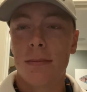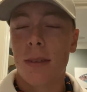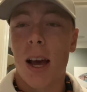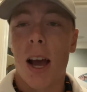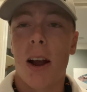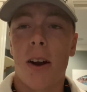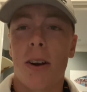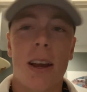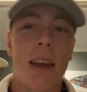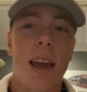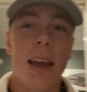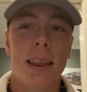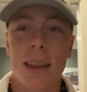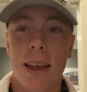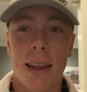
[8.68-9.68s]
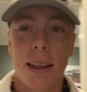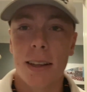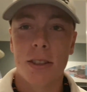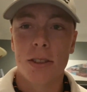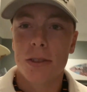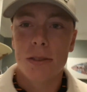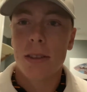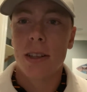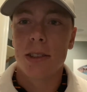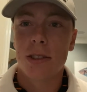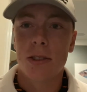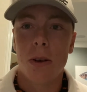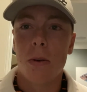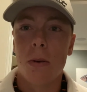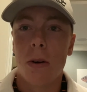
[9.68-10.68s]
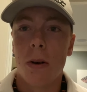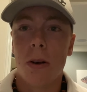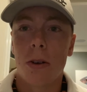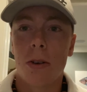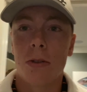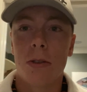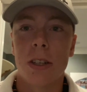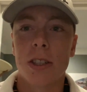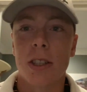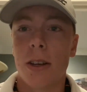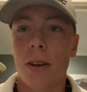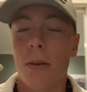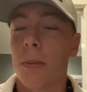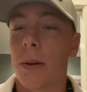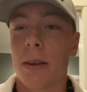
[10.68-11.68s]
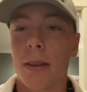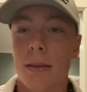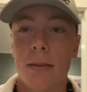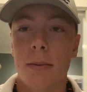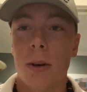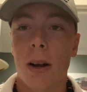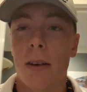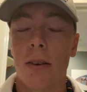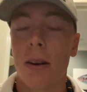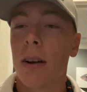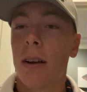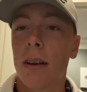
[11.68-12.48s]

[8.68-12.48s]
I already hate that. That's so cringy. Oh my, whatever.